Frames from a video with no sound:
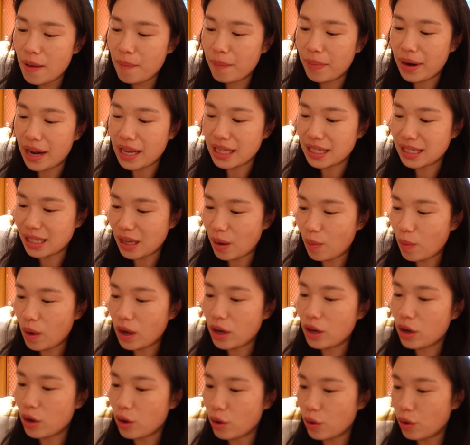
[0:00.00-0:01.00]
But as
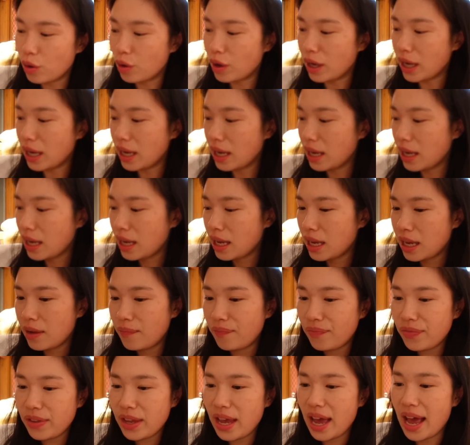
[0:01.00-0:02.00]
someone who
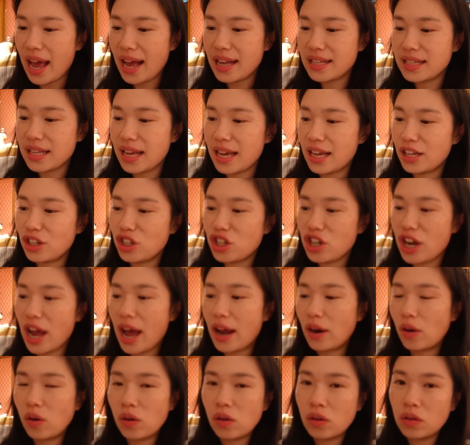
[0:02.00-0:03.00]
has a
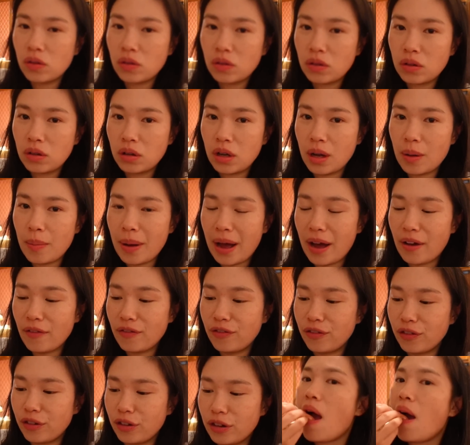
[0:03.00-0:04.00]
channel about
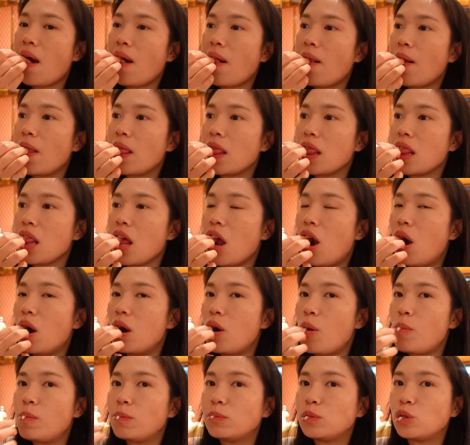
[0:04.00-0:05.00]
food, I feel like
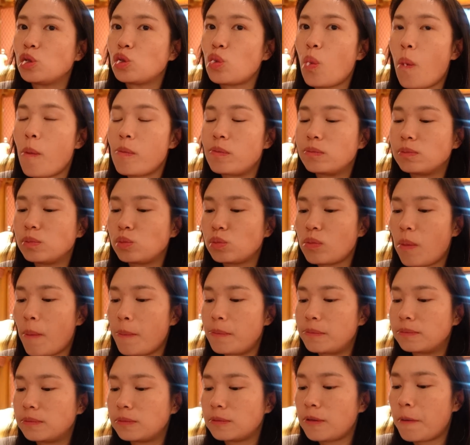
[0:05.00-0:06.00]
I
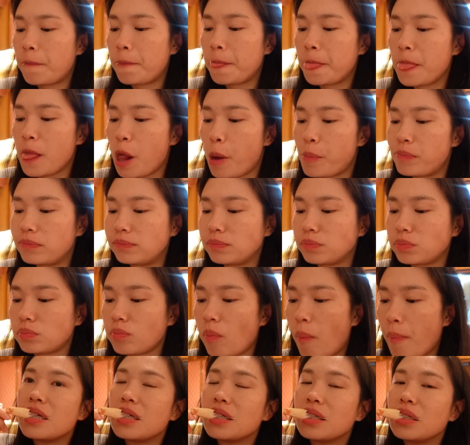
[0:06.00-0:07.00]
can't not go for
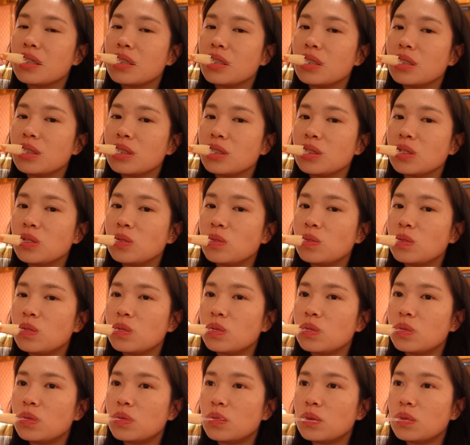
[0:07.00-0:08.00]
it. So I'm cutting
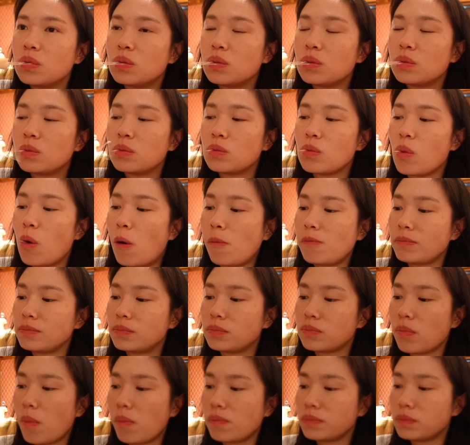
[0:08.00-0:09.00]
into it to try
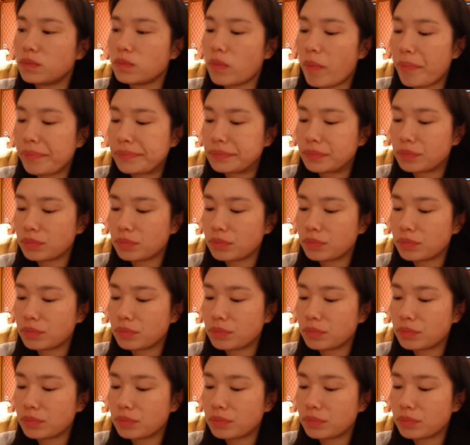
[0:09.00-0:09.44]
the snow crab.